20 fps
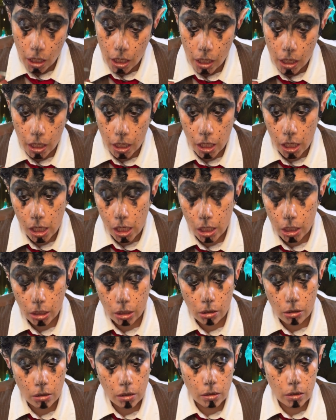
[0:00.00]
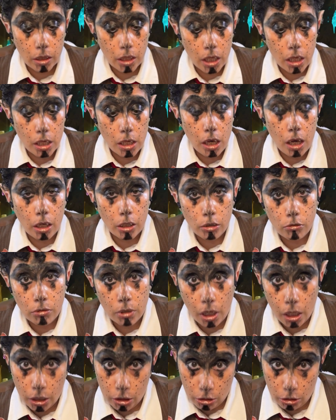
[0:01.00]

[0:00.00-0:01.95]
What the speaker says: In the United